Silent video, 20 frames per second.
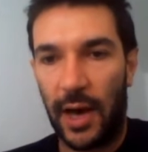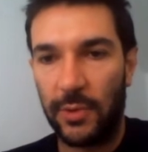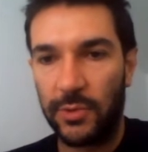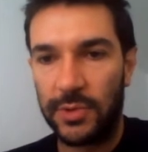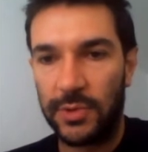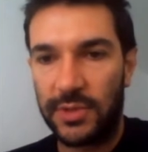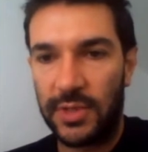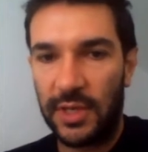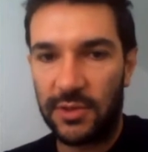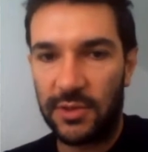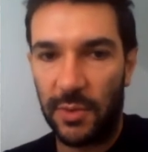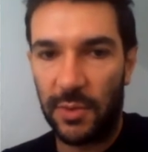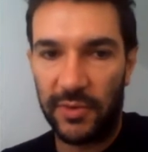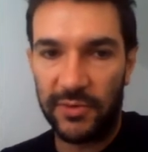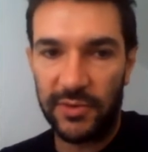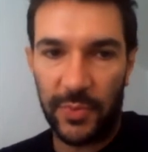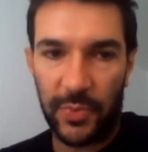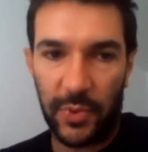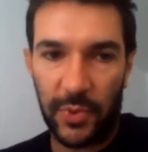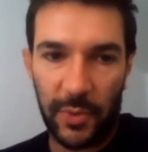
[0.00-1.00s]
I would say some
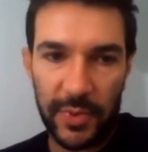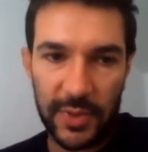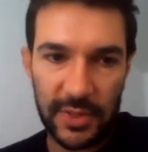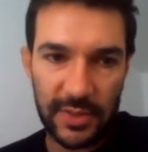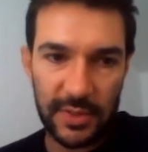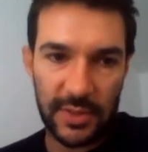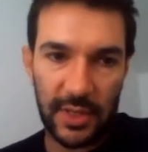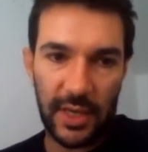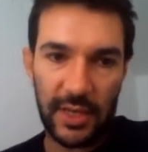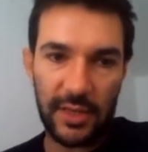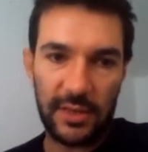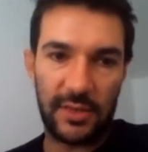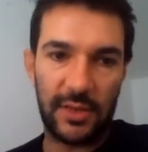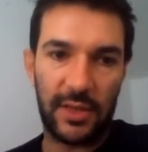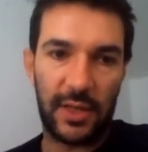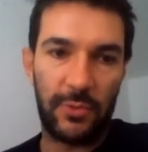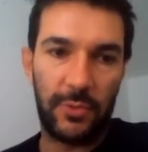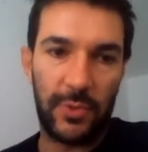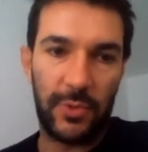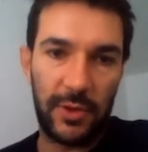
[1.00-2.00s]
of the properties, yes,
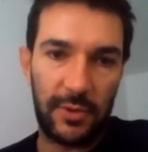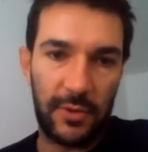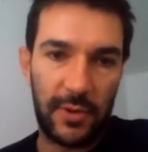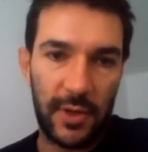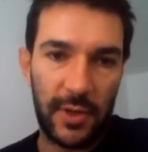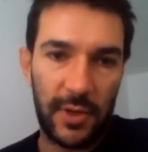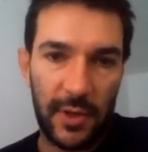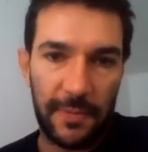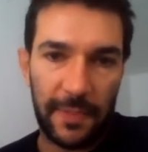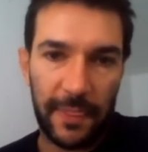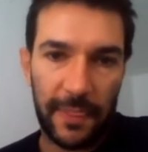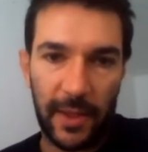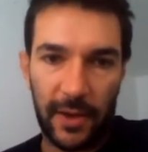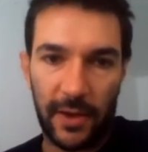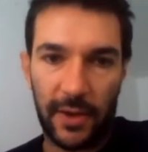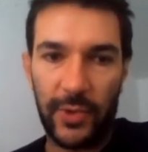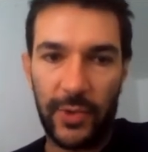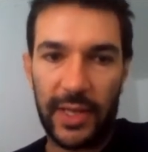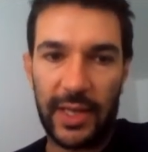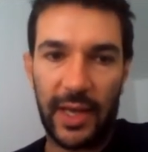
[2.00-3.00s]
they will,
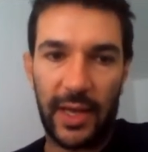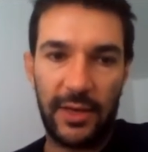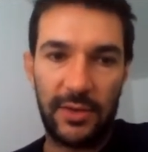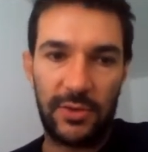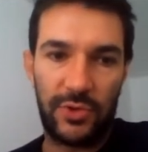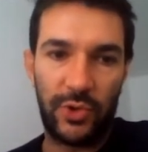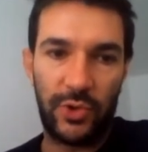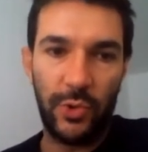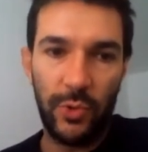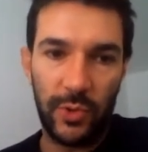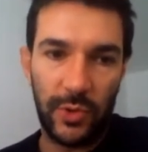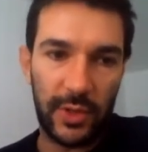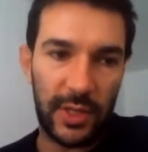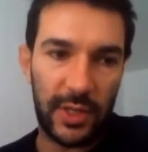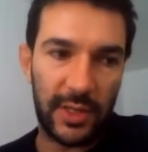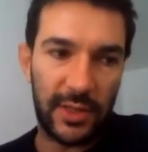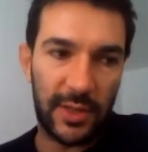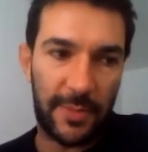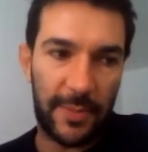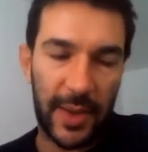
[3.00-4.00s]
we can tune
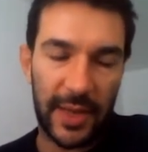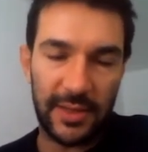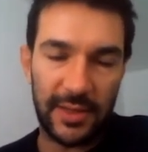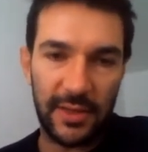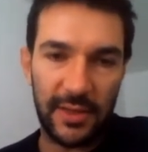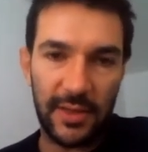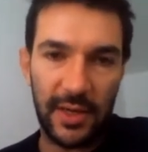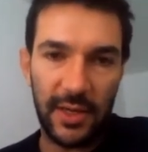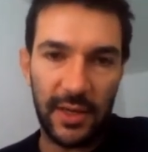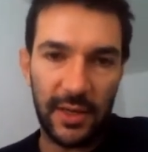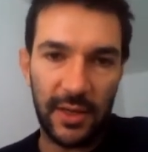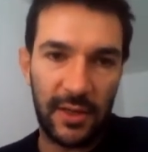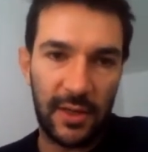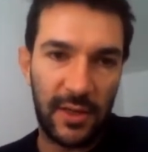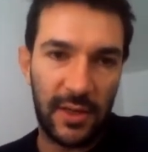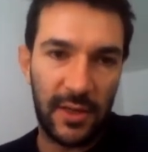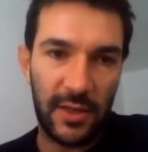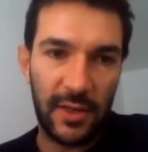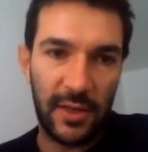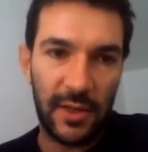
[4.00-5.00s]
independently.
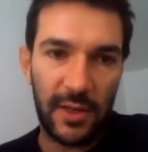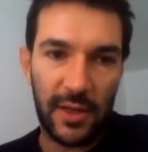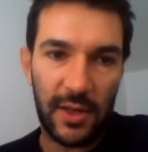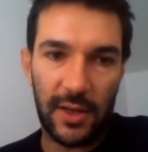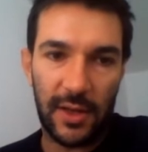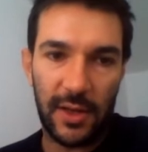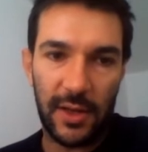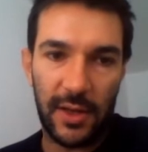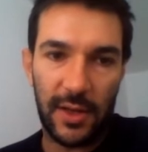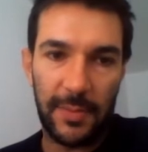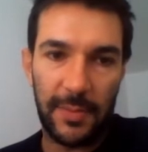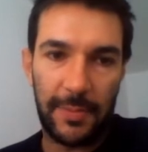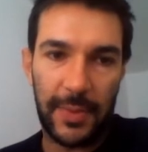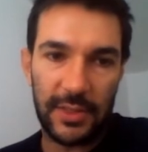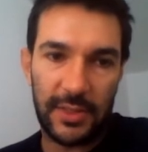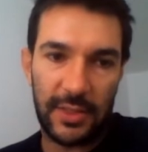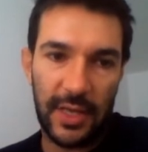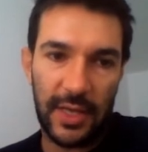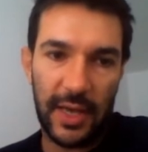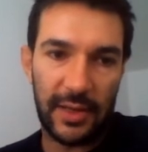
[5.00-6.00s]

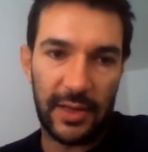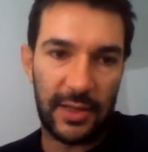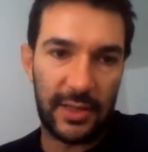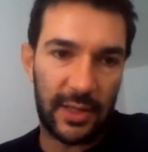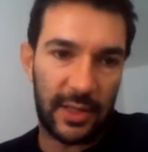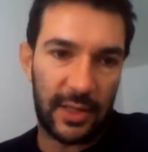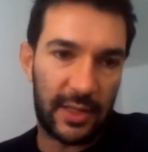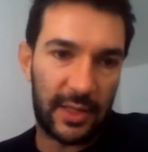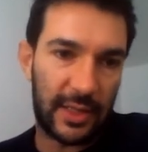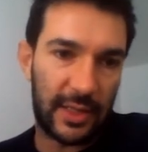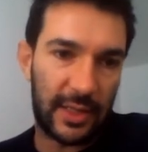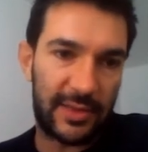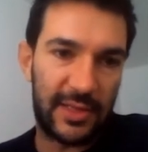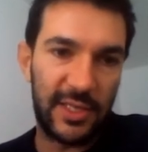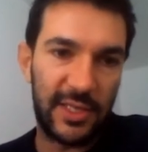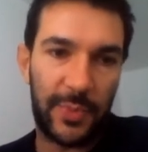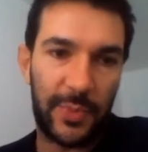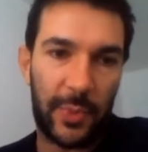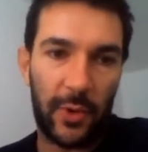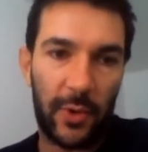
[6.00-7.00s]
But yeah, at
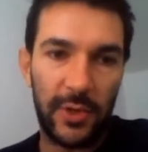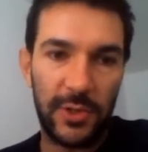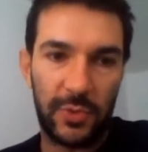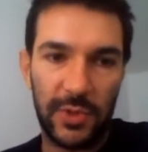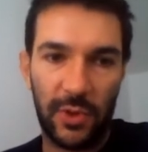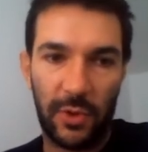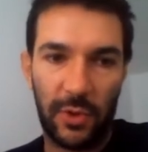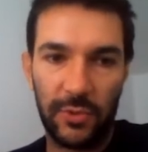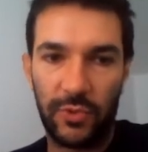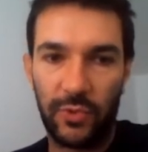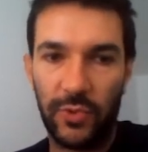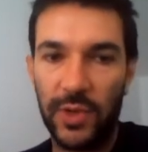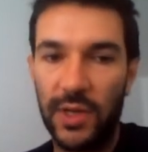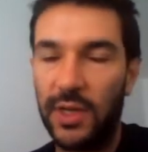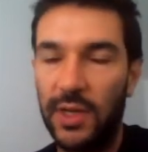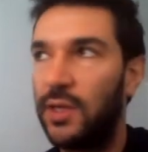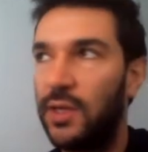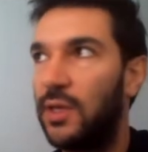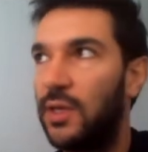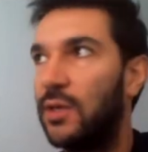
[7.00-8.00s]
this point, we don't
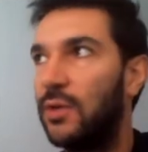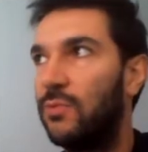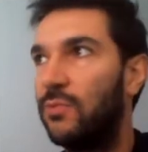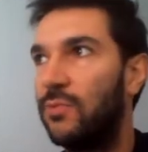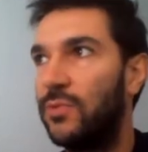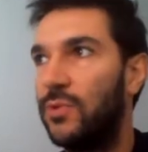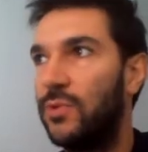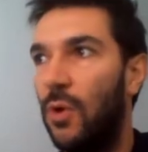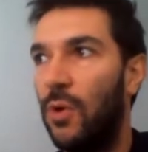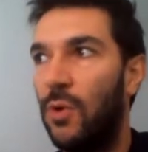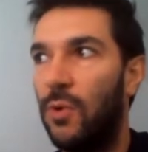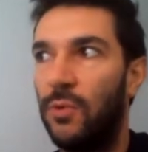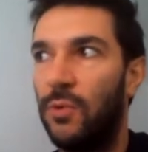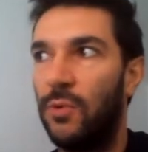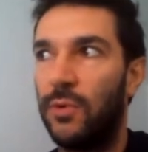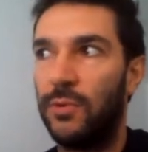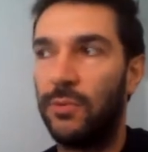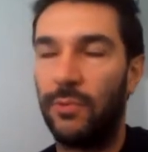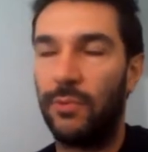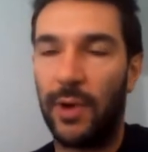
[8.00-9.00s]
really
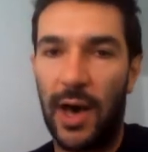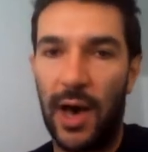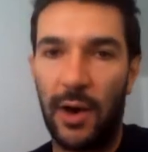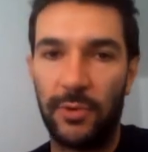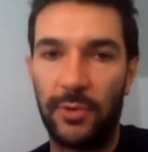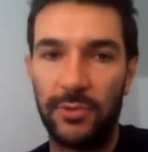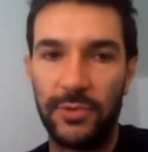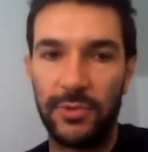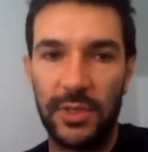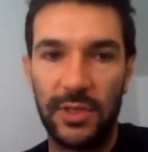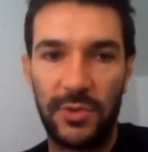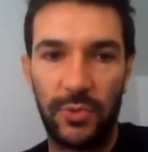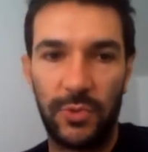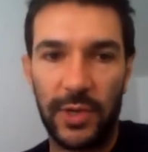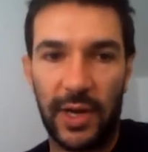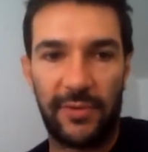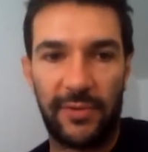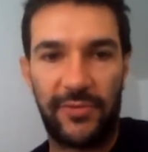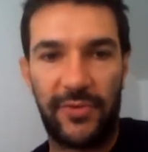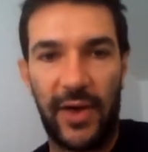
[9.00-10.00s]
know how this
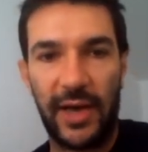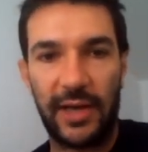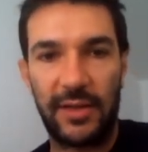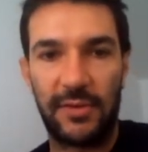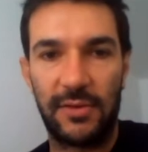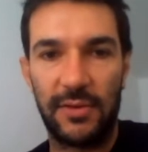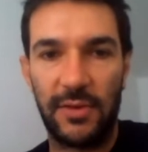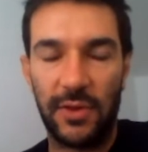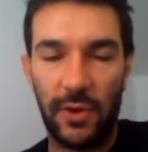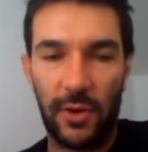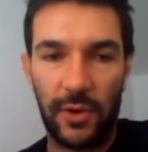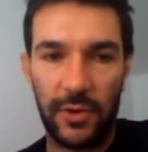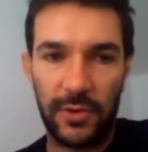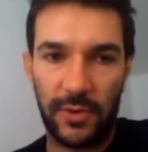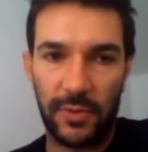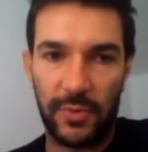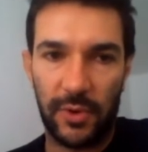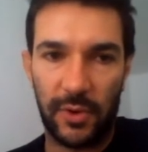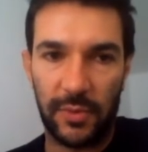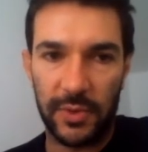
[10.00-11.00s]
would affect the
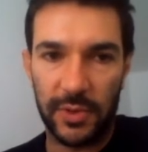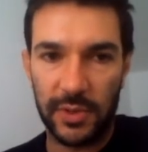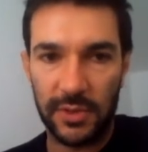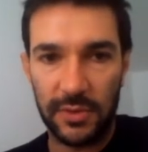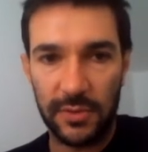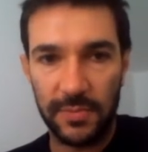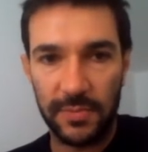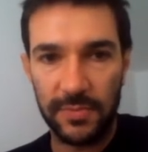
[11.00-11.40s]
other properties.